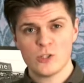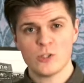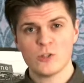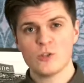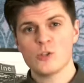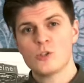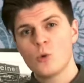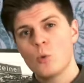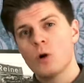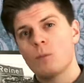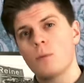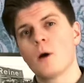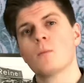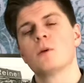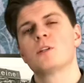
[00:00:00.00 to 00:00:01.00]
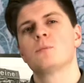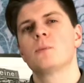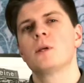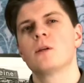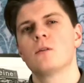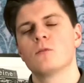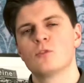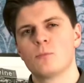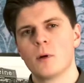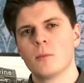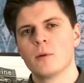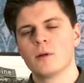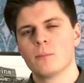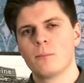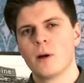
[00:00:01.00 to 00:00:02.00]
your public speaker who's
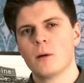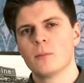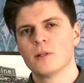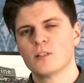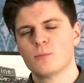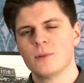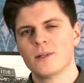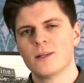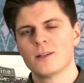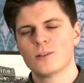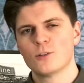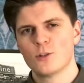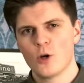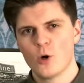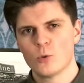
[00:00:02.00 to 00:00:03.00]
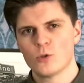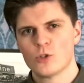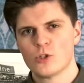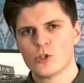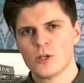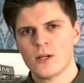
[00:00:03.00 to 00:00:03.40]
public speaking coach.